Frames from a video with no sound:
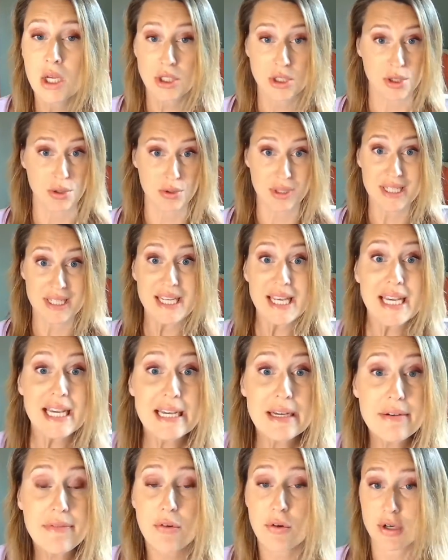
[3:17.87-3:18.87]
to
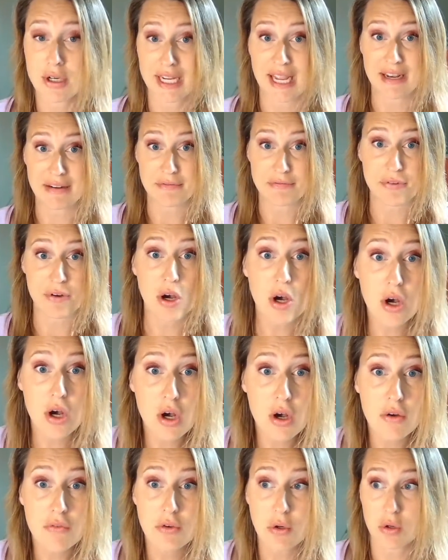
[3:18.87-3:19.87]
give or get
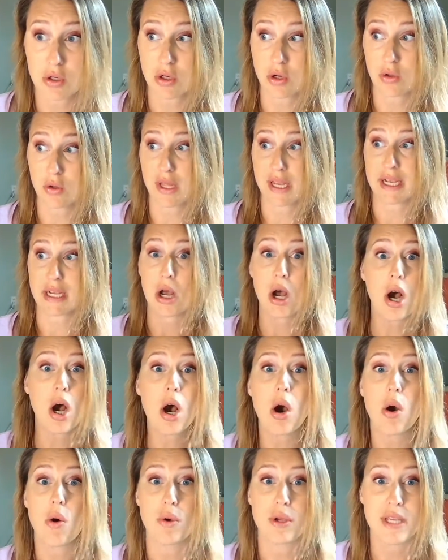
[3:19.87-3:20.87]
involved or go like,
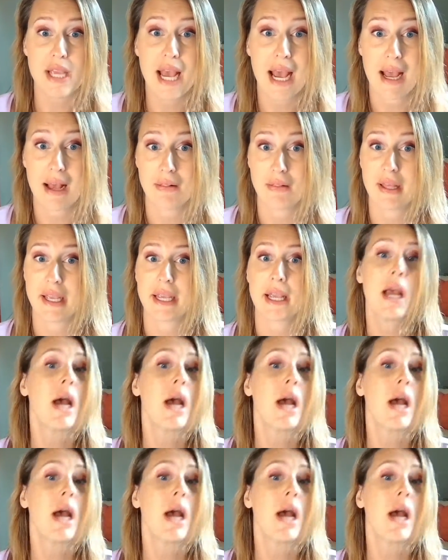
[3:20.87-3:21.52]
oh yeah, like